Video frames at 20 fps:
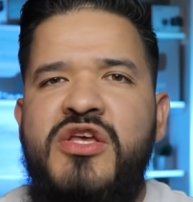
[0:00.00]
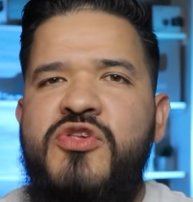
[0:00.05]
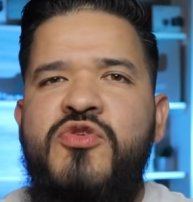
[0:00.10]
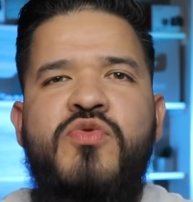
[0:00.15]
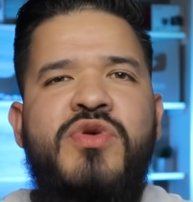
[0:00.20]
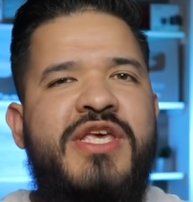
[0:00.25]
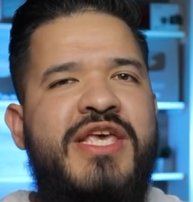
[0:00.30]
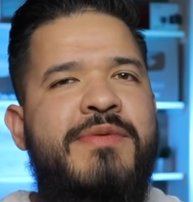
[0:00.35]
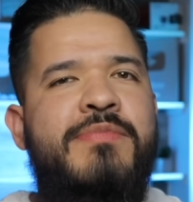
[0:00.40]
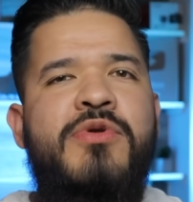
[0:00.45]

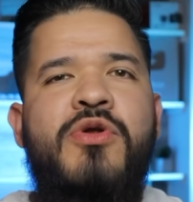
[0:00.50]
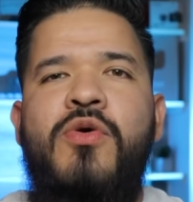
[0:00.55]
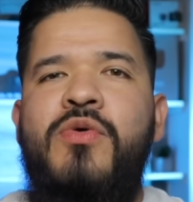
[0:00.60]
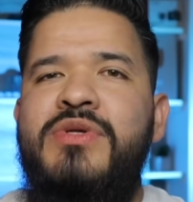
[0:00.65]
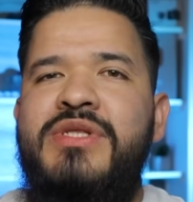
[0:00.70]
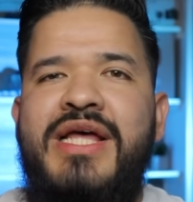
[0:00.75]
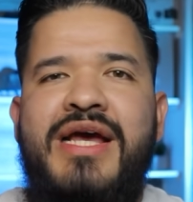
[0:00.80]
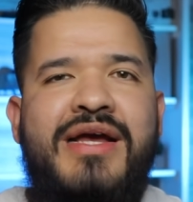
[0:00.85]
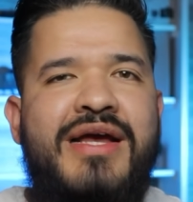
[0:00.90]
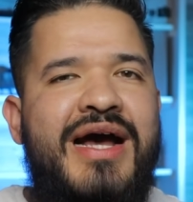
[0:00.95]
you keep
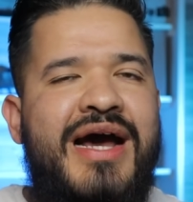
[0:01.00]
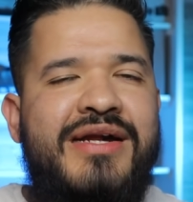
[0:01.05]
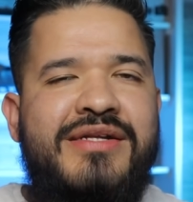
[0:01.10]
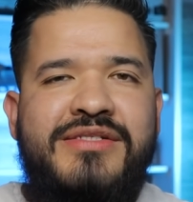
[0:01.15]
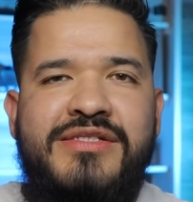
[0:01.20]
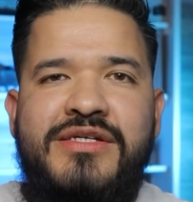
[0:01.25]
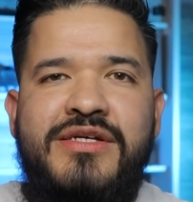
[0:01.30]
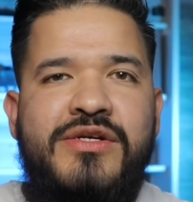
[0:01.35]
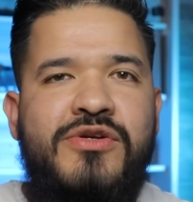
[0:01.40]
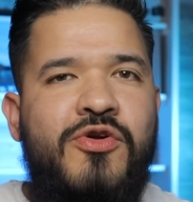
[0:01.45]
knowing that God
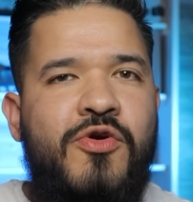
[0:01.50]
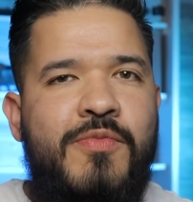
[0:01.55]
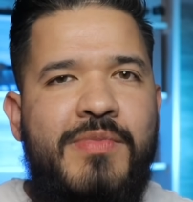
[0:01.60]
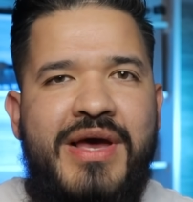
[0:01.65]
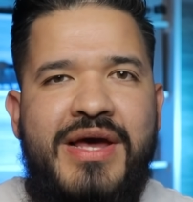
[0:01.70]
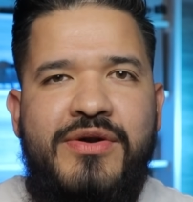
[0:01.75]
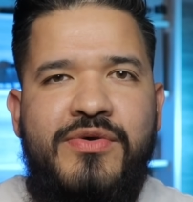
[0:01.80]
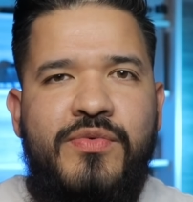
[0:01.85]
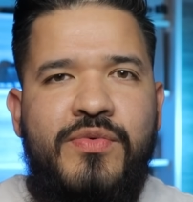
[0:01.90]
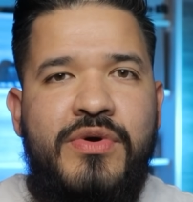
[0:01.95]
is good no
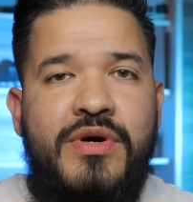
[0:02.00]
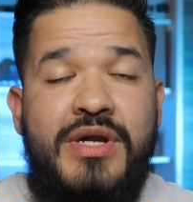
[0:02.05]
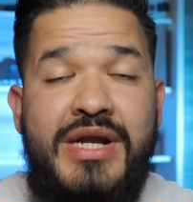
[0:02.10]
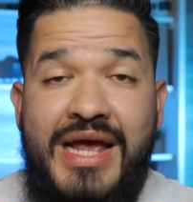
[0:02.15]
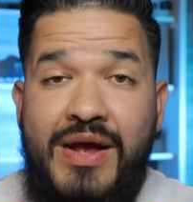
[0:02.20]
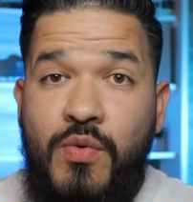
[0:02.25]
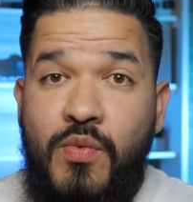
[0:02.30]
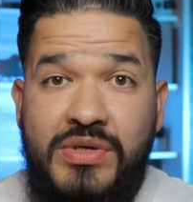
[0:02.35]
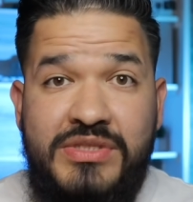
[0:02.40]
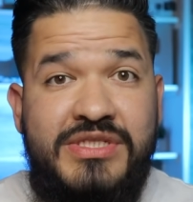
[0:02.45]
matter what.
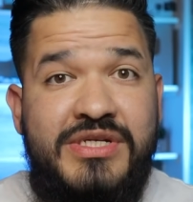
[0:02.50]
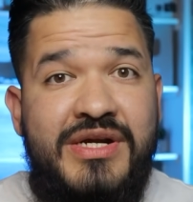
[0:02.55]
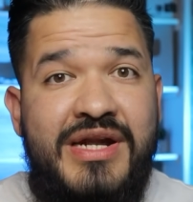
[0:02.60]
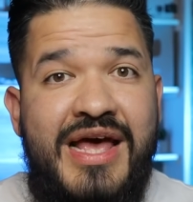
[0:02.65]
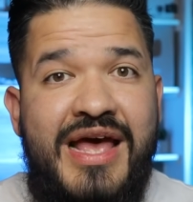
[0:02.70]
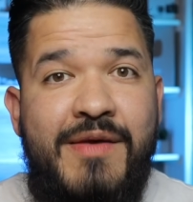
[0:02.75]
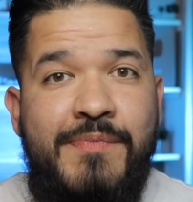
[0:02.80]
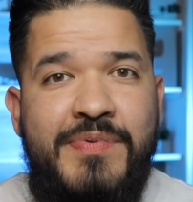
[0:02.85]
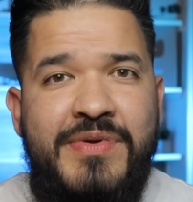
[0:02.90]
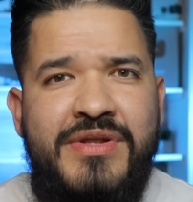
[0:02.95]
And what's going to
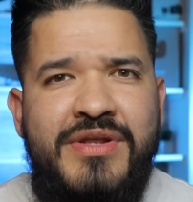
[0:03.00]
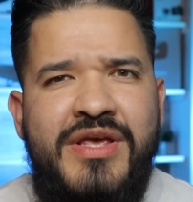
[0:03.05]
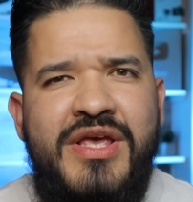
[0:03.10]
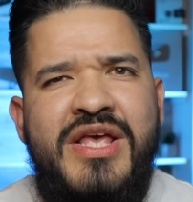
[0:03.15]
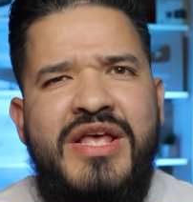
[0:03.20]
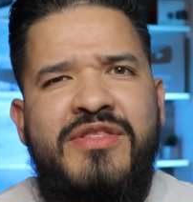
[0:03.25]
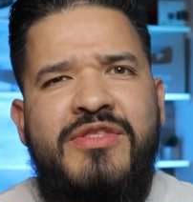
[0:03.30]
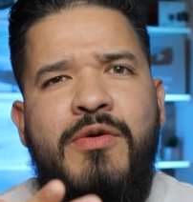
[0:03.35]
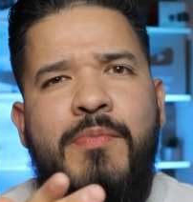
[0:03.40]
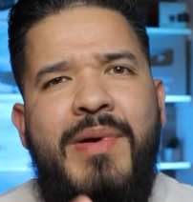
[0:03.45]
happen?
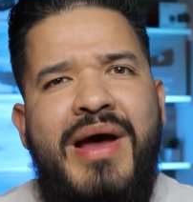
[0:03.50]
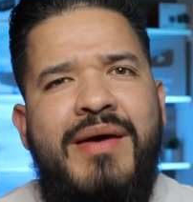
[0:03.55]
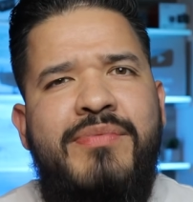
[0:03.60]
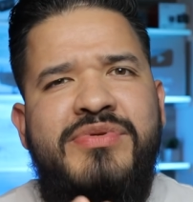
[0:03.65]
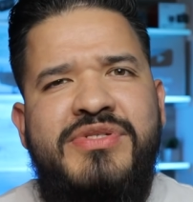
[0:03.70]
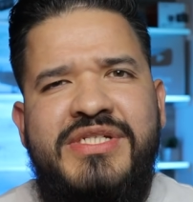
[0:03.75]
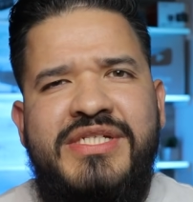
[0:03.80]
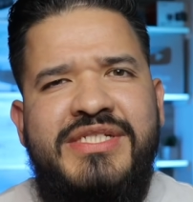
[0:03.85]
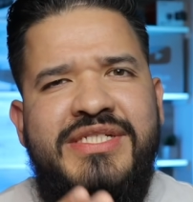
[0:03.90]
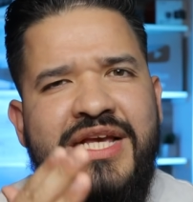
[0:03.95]
The
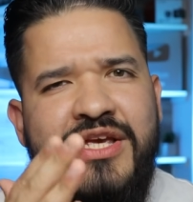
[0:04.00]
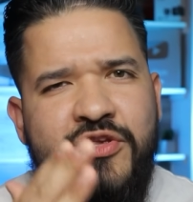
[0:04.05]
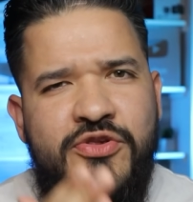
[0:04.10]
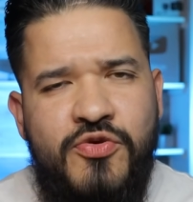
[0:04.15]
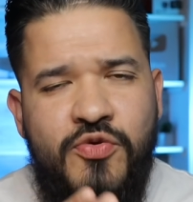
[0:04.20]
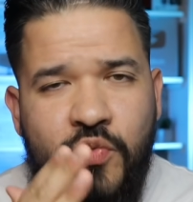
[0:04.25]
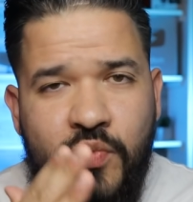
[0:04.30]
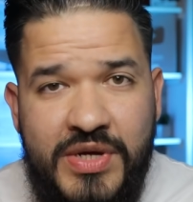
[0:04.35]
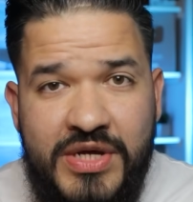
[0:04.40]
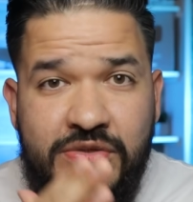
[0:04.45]
Bible says that
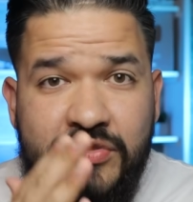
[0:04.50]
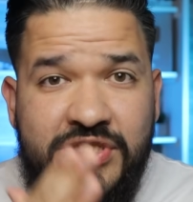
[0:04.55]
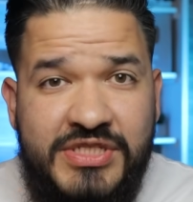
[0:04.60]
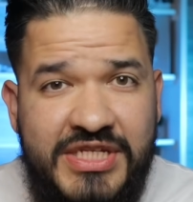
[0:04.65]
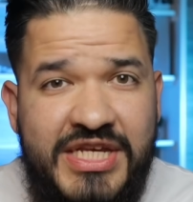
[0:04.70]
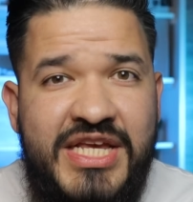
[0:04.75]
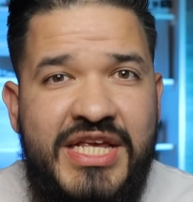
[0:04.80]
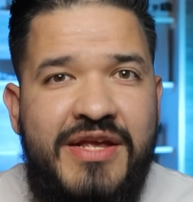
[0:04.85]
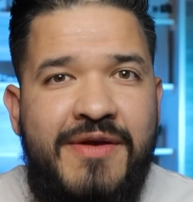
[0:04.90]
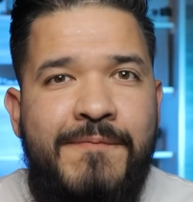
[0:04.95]
you will
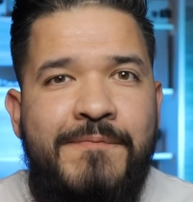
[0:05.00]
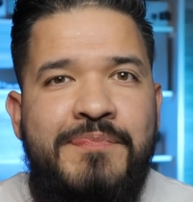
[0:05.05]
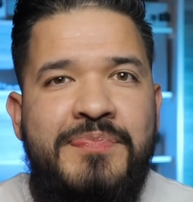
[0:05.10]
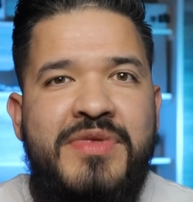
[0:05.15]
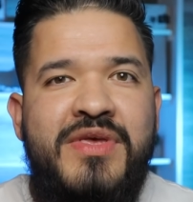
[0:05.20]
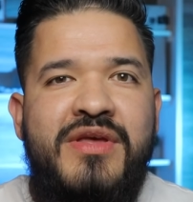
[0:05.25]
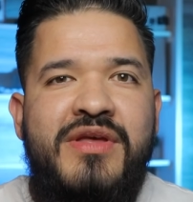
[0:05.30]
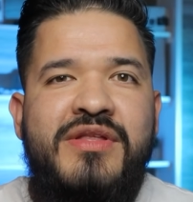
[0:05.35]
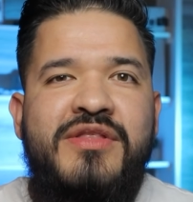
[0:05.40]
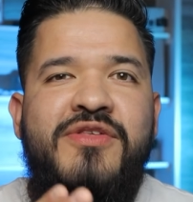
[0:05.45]
see
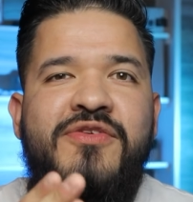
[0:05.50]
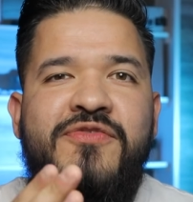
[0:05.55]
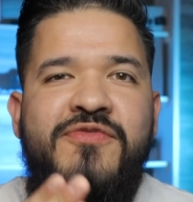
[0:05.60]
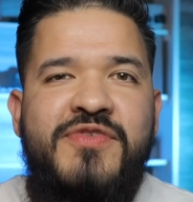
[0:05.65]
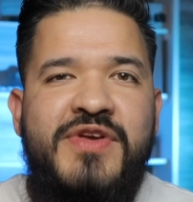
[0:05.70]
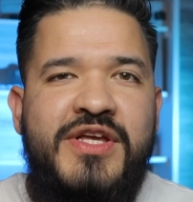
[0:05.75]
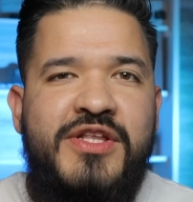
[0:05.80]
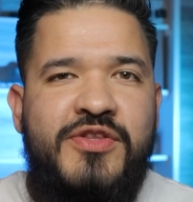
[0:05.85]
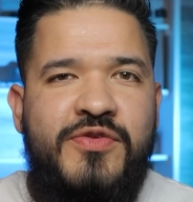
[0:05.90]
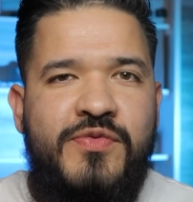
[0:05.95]
the
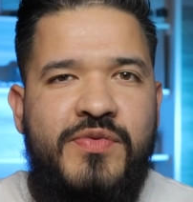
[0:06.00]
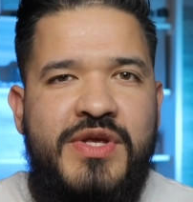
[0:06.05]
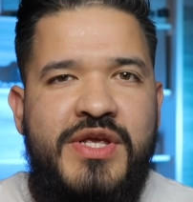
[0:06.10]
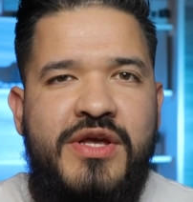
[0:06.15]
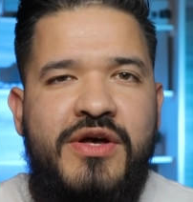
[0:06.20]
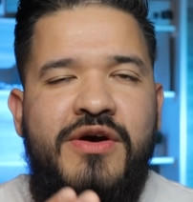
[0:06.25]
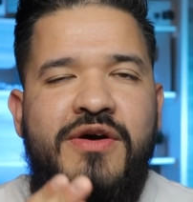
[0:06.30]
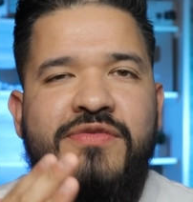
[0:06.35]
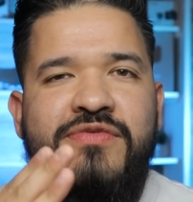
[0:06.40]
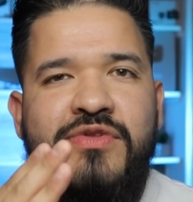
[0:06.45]
victory
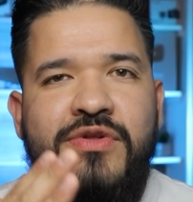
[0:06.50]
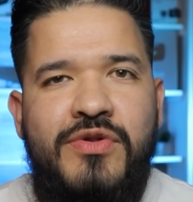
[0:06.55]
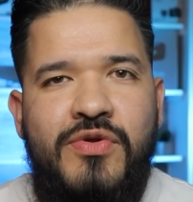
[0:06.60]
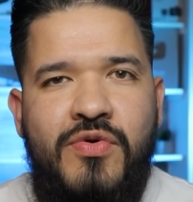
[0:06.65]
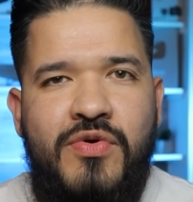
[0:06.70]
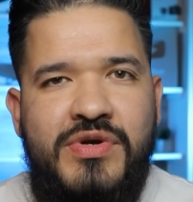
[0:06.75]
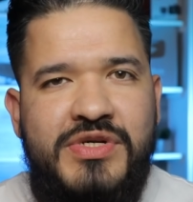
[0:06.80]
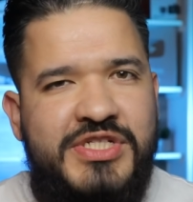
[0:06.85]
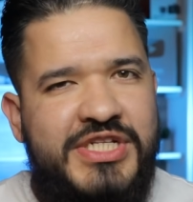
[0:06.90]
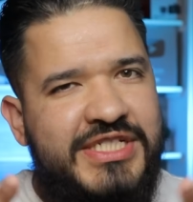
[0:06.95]
of the
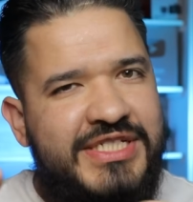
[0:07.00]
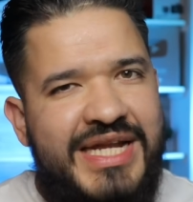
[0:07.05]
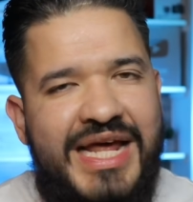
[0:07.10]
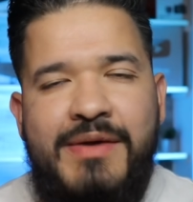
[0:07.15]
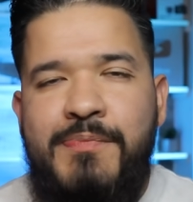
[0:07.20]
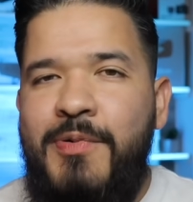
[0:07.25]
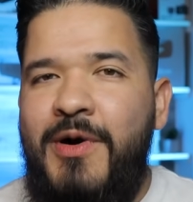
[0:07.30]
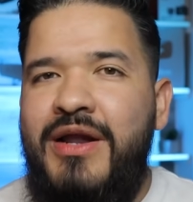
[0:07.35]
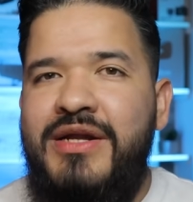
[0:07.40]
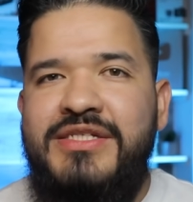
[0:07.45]
Lord. Just
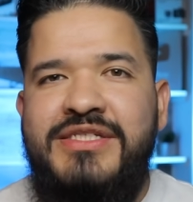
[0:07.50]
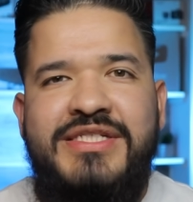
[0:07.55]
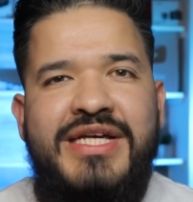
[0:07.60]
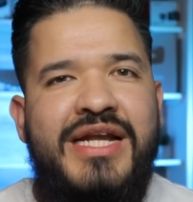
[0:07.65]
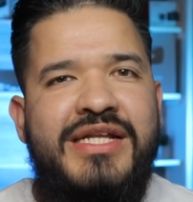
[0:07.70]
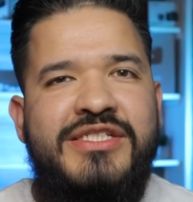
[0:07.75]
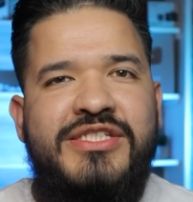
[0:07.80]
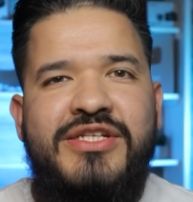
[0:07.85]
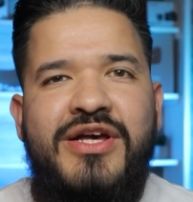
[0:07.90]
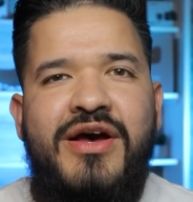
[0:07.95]
like Paul and
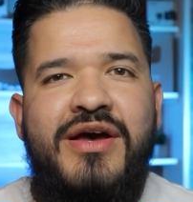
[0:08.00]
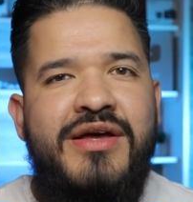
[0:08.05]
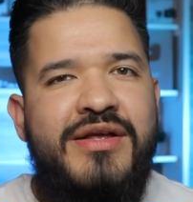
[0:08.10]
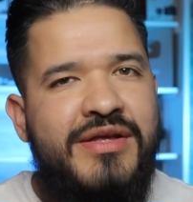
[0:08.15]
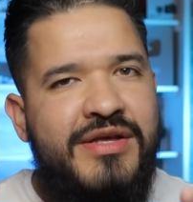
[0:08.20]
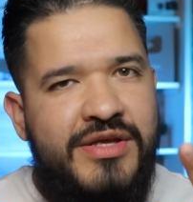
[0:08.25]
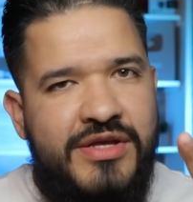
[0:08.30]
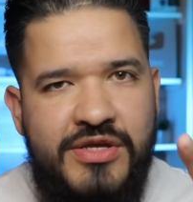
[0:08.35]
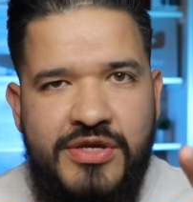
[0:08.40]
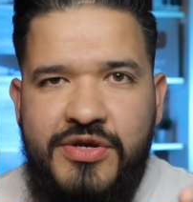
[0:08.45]
Silas saw it,
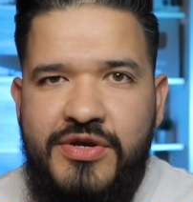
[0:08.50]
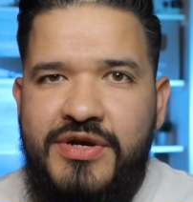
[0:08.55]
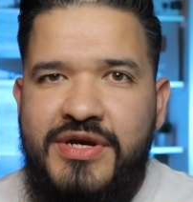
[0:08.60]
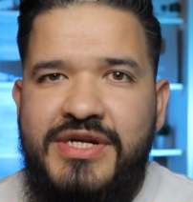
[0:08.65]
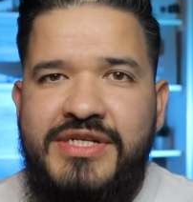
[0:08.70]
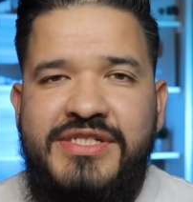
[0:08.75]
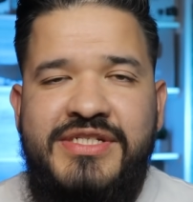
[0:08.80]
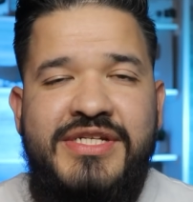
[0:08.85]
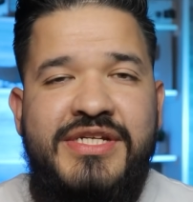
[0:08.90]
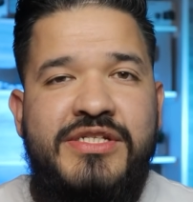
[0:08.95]
you're going
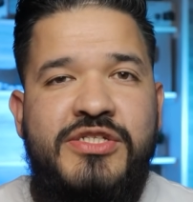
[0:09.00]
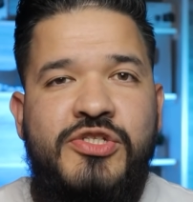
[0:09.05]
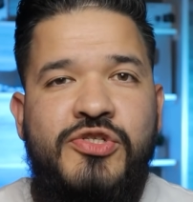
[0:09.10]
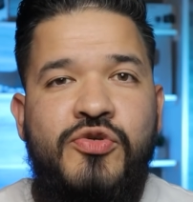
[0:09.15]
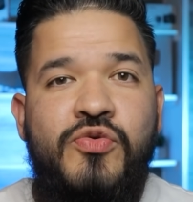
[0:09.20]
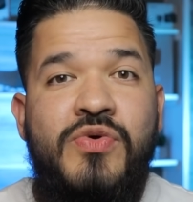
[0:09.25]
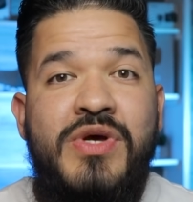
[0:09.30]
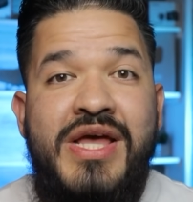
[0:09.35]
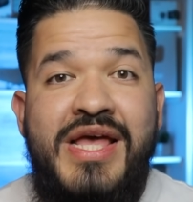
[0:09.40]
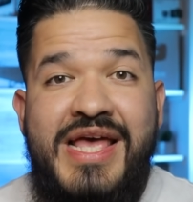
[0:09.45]
to see it too.